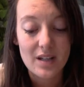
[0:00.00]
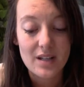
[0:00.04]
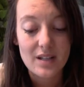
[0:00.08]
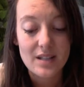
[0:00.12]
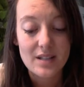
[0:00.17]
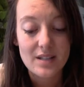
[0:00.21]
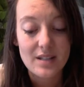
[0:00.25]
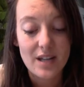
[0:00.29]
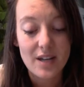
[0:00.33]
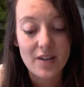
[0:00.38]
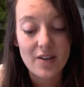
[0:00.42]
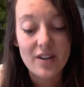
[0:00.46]

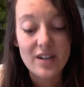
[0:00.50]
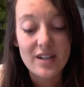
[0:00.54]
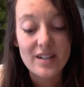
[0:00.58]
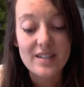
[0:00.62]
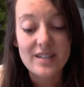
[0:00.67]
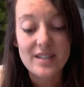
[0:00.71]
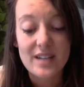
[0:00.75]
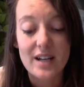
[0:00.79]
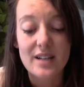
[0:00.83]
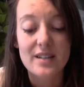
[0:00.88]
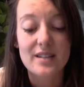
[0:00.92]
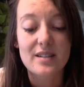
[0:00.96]
Standardized
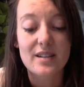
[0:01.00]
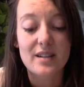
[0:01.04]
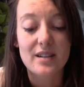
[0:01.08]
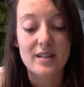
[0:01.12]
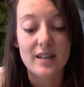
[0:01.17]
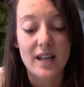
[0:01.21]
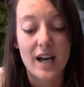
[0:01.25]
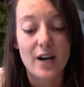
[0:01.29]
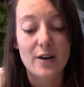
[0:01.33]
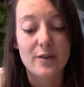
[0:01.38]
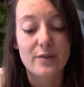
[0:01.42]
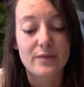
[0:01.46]
tests
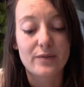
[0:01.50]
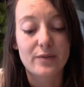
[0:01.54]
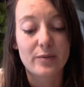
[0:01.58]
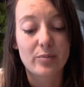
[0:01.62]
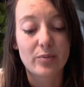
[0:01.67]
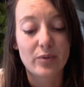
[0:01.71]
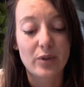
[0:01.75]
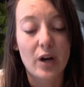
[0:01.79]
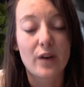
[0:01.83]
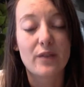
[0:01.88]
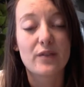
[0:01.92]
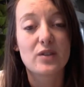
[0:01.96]
allow for
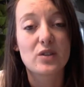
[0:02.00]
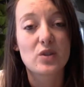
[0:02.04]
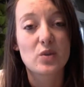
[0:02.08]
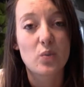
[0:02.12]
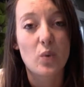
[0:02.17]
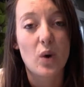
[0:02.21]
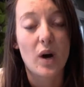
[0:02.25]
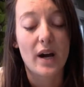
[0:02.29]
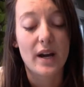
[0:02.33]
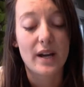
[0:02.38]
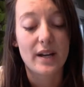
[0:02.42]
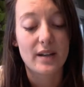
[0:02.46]

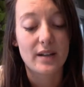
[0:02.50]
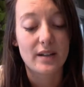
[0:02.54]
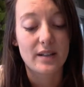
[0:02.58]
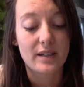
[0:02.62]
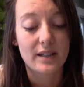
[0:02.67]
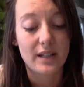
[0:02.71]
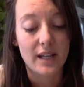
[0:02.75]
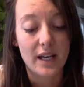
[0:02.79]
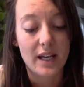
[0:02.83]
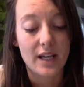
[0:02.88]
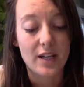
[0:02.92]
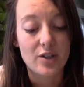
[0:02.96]
province-wide
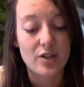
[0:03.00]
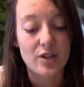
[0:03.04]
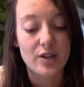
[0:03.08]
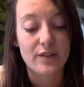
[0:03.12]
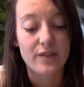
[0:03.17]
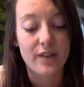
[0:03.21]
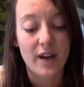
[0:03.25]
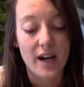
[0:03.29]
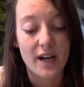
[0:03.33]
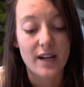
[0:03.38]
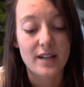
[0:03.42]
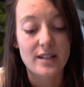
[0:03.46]
gauge of
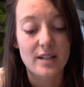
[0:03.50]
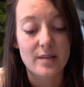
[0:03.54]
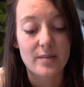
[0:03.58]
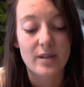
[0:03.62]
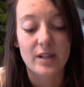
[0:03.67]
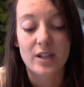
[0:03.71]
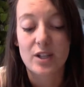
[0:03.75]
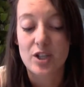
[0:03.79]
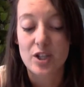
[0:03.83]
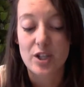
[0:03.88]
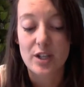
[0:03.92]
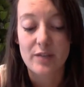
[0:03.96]
academic
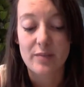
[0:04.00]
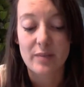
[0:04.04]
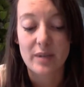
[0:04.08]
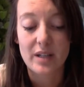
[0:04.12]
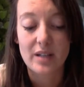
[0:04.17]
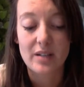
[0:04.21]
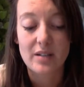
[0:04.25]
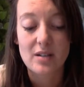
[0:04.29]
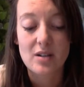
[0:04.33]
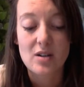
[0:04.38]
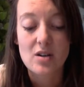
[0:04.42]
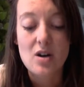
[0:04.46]
achievement.
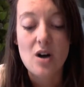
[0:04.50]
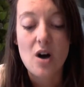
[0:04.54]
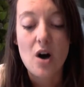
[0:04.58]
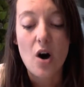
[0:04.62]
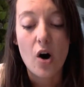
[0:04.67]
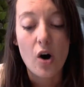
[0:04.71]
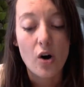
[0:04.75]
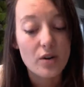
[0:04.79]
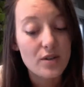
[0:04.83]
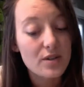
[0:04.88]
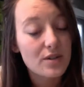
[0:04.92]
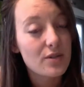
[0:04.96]

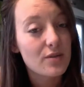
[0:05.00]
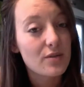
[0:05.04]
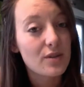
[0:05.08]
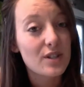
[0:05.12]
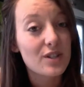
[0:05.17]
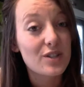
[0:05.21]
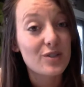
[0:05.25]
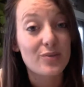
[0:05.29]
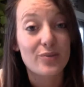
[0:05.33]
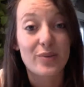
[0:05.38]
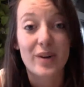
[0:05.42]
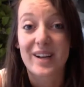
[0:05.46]
All
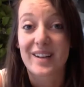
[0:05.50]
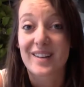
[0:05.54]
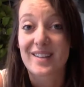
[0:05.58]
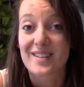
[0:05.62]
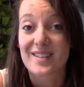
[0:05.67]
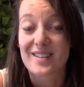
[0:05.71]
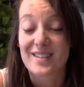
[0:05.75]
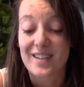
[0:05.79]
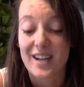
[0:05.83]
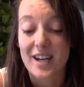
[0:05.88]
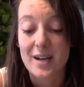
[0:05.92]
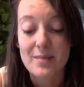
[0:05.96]
students write the
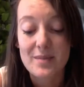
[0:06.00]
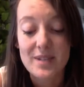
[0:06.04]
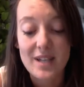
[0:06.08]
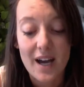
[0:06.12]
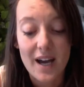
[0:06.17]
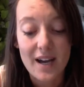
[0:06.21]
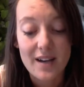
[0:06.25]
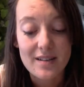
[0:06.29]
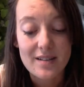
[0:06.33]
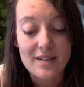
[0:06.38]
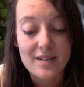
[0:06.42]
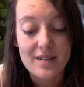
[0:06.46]
same
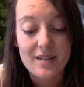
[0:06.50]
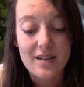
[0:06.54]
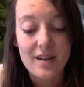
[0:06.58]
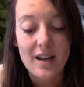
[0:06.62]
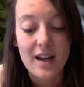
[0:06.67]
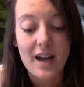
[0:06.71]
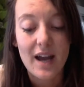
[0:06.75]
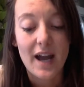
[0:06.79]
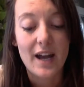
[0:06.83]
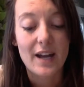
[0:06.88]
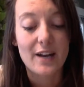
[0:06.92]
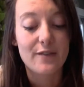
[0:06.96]
tests,
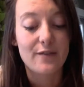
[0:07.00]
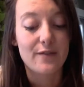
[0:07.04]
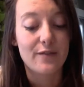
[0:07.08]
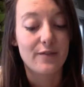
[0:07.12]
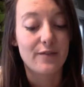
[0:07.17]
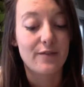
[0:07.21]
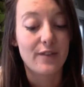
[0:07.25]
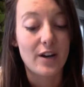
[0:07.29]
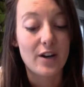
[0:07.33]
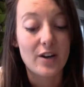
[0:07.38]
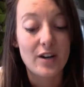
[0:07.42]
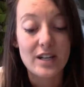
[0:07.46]
and if
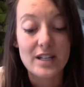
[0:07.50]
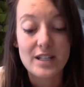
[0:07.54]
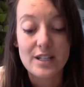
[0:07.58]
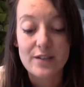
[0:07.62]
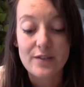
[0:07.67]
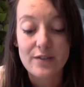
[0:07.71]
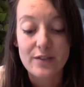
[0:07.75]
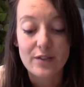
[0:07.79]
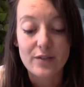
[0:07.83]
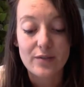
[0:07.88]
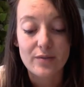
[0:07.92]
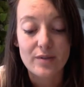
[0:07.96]
very
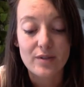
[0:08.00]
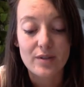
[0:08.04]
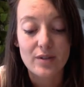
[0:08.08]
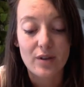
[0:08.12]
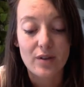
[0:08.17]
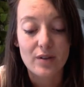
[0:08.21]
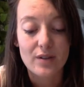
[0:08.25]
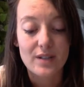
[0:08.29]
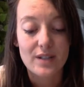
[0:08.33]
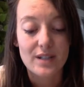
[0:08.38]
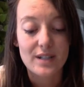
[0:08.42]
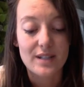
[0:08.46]
different
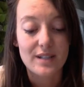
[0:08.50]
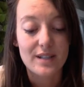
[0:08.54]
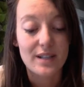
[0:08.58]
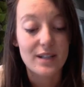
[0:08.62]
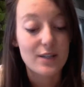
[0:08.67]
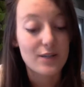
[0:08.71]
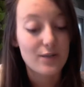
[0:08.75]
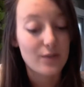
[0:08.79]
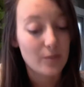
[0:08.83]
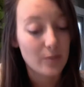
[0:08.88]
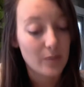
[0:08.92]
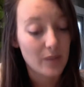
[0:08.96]
results
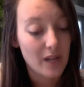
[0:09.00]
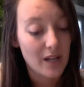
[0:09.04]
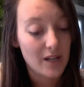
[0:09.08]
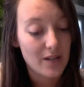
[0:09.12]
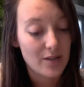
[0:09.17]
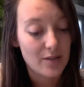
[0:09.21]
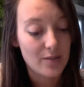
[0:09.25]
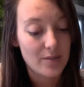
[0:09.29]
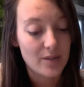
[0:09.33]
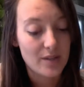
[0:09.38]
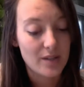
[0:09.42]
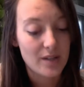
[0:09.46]
exist from
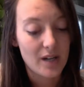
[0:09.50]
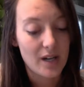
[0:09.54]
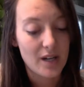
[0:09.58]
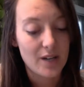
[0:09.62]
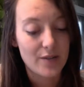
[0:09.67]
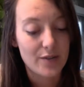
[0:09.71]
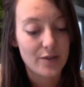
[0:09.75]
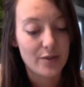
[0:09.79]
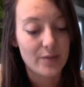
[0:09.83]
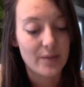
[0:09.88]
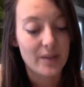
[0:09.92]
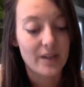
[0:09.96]
classroom to
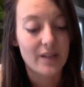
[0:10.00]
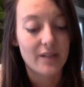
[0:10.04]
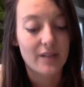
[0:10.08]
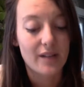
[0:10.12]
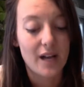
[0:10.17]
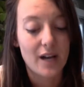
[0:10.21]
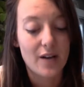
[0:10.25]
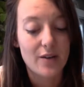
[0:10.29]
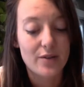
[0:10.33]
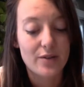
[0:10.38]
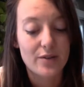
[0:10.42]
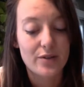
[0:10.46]
classroom, it
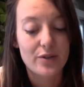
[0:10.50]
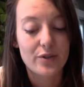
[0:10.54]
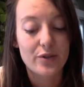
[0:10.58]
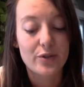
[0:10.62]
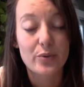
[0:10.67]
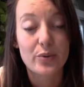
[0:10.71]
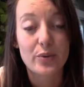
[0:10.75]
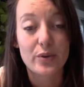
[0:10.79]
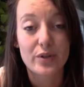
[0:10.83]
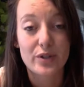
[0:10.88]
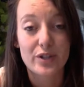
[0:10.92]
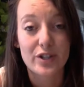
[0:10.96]
allows the
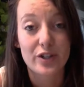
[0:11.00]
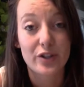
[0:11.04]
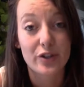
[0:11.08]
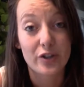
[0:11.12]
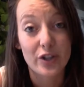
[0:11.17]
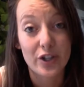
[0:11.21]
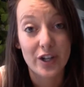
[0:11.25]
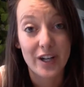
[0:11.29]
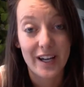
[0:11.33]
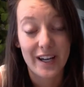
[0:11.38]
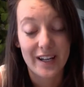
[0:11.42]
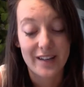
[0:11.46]
school to
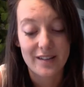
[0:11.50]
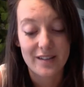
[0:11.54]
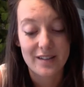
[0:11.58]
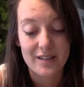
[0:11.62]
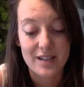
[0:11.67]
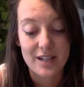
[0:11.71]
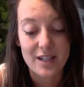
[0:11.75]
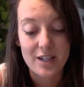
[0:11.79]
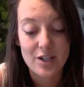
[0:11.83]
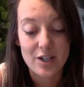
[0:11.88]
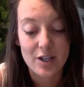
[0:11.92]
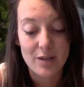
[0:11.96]
look at the
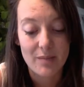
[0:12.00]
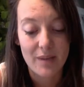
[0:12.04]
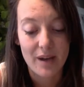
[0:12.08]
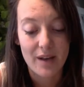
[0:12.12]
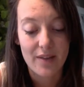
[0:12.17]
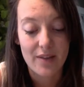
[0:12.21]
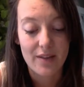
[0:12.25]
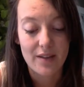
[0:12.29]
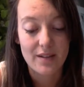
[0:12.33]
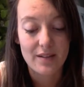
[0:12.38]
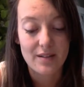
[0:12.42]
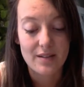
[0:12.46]
teaching
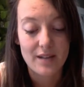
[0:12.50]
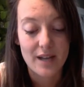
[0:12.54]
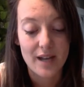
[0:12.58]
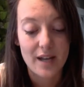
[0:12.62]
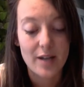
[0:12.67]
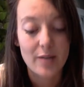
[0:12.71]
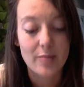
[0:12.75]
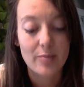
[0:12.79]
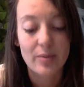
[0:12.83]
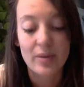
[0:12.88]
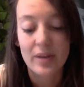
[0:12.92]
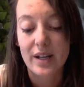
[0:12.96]
methods set
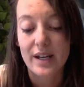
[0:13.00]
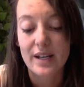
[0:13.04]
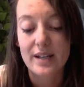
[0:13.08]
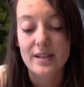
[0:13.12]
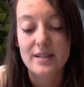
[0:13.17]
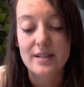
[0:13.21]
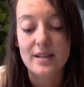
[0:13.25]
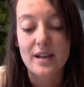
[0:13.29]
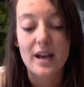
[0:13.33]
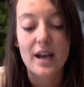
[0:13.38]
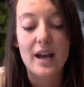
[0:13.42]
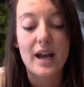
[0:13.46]
in place
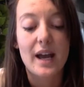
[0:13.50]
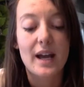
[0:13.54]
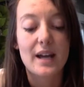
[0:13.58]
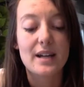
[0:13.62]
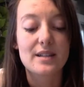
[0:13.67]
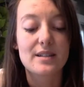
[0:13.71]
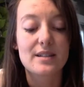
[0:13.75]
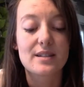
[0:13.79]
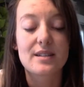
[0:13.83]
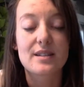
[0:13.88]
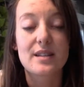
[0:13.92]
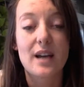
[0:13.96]
and
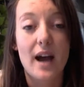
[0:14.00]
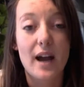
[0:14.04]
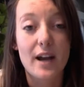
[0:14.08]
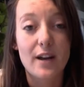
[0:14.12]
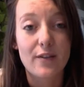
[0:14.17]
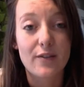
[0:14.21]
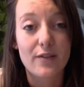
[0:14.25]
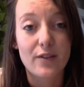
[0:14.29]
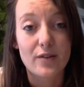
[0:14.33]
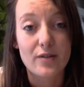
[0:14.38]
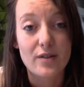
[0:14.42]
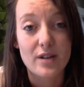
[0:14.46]
decide
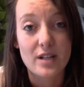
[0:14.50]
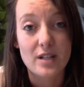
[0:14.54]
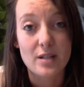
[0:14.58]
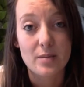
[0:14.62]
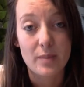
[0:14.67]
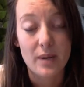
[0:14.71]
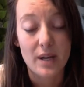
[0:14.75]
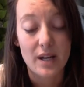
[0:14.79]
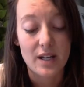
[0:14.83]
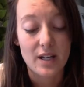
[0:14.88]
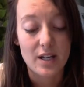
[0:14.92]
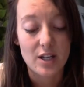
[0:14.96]
if there need to
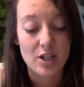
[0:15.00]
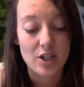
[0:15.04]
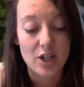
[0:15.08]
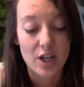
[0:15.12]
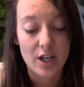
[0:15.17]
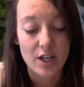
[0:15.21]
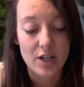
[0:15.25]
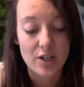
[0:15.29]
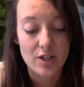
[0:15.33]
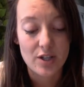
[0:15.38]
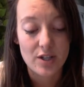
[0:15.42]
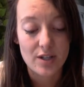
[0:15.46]
be any
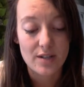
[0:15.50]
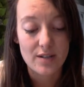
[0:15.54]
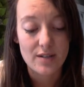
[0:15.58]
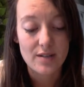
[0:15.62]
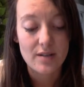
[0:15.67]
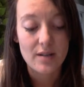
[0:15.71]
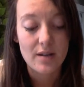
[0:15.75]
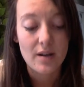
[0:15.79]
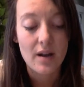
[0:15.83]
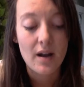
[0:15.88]
changes.